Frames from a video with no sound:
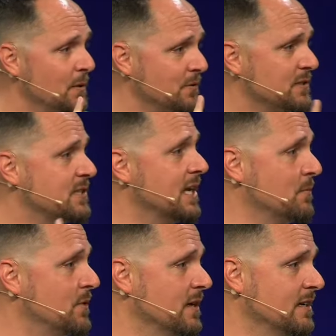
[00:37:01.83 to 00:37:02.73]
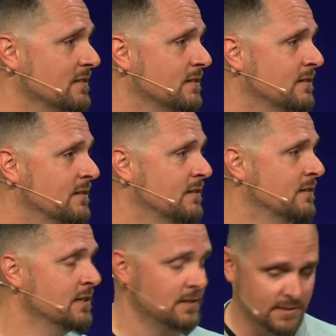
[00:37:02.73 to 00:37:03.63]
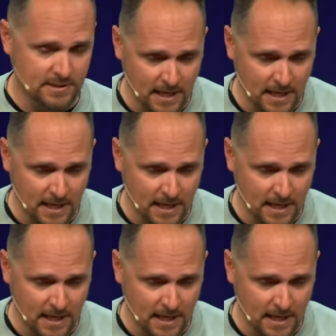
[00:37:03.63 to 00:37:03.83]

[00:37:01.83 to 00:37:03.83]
but the same thing. The